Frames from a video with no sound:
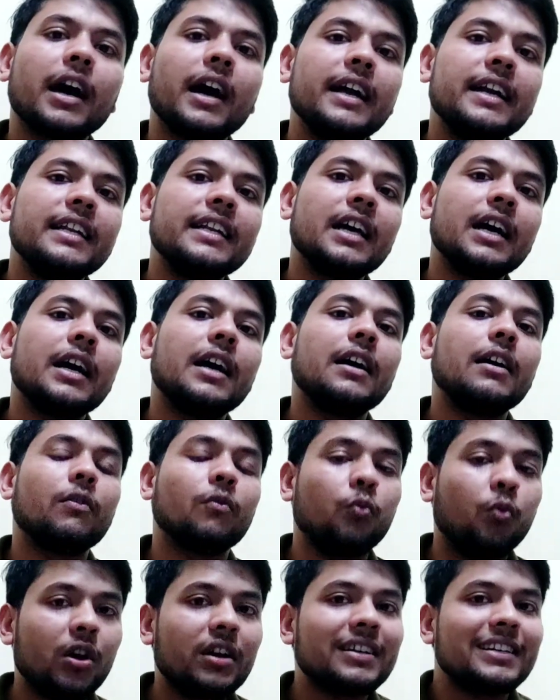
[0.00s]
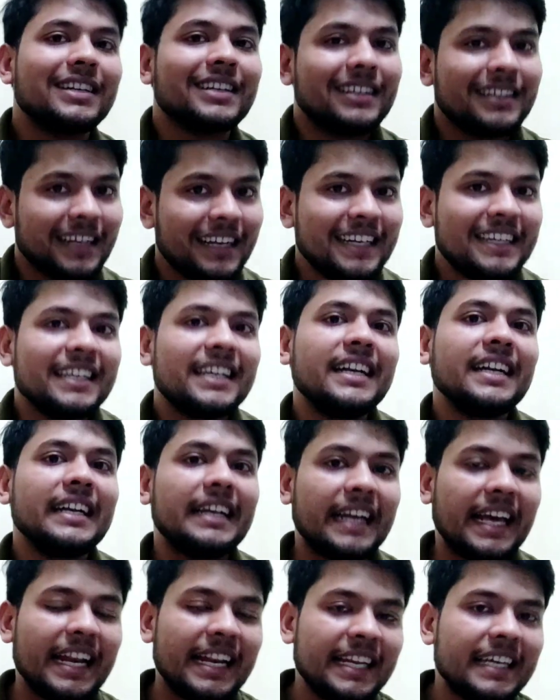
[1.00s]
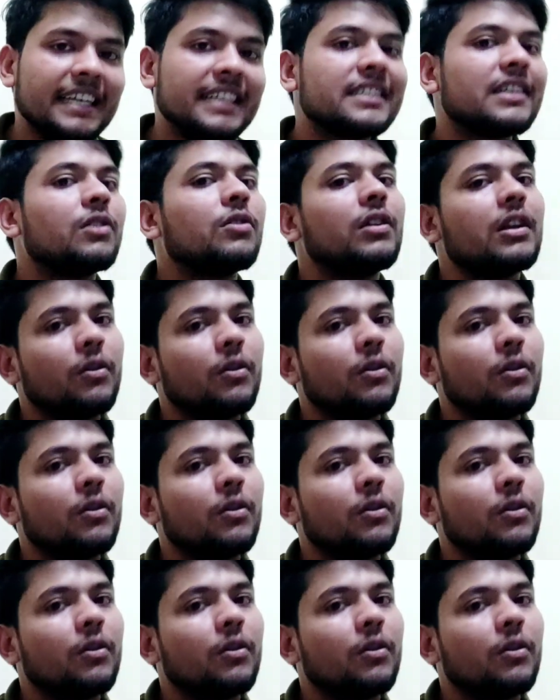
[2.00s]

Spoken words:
idea what ATA 10 is